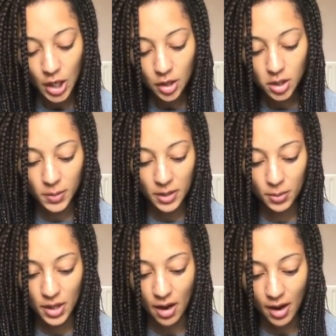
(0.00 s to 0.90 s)
loads of
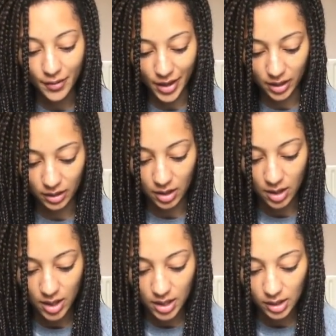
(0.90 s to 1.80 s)
people that I
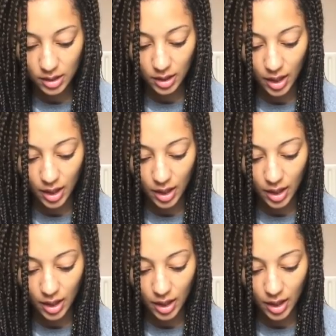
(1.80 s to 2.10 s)
recognise